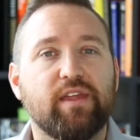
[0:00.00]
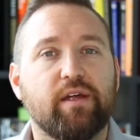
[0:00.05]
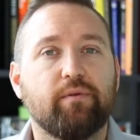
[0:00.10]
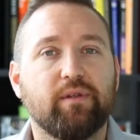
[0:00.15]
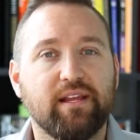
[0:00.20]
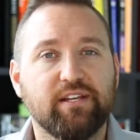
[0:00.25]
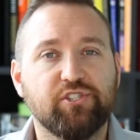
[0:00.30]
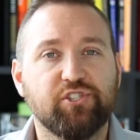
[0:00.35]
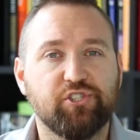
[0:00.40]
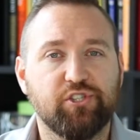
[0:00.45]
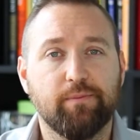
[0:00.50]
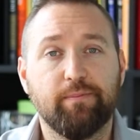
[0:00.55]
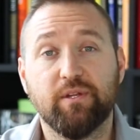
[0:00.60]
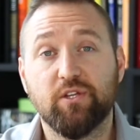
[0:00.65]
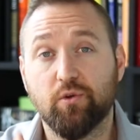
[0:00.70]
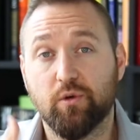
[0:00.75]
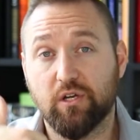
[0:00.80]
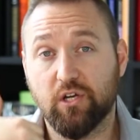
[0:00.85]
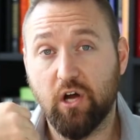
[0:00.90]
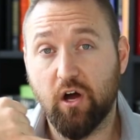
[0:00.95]
that relationship
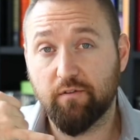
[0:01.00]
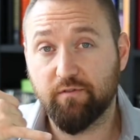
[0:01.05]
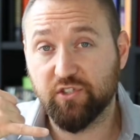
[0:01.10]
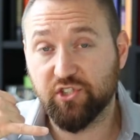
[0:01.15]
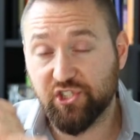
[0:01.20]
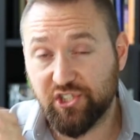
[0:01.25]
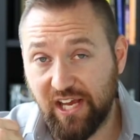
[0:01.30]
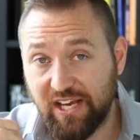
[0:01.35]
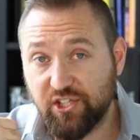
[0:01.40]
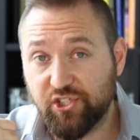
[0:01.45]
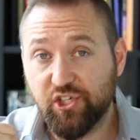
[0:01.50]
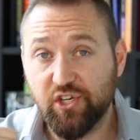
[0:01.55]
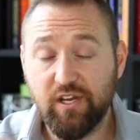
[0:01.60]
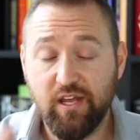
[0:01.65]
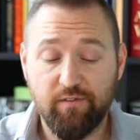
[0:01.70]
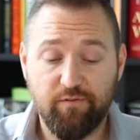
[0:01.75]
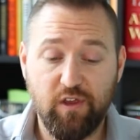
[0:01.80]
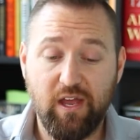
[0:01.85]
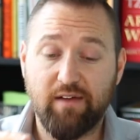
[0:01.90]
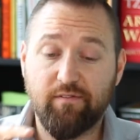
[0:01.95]
into a conversation
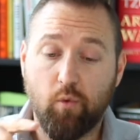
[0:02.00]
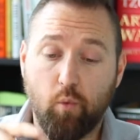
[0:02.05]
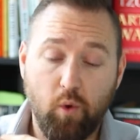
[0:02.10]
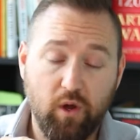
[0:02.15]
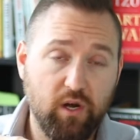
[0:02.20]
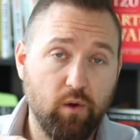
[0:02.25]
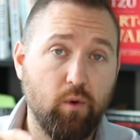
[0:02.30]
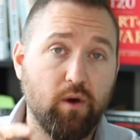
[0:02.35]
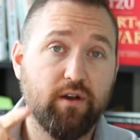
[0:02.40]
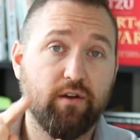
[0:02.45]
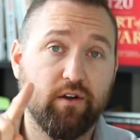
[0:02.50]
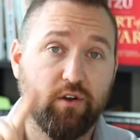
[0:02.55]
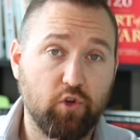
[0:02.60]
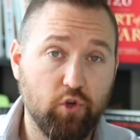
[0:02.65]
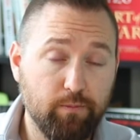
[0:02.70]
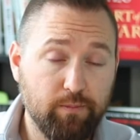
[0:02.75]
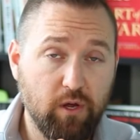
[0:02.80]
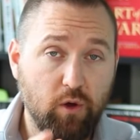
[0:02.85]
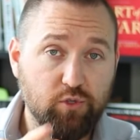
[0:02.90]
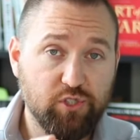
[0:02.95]
if you have a one on one or a
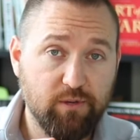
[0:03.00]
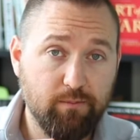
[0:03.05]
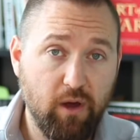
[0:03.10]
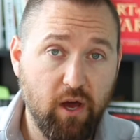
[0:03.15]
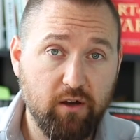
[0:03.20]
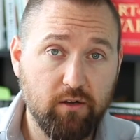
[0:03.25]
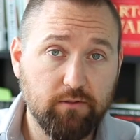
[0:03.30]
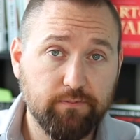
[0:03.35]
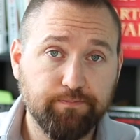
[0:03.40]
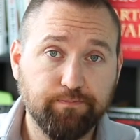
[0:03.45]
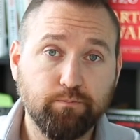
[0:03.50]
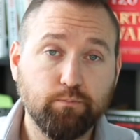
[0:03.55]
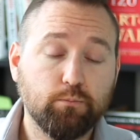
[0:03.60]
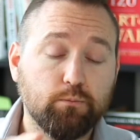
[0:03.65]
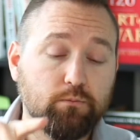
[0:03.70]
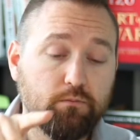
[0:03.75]
group coaching model.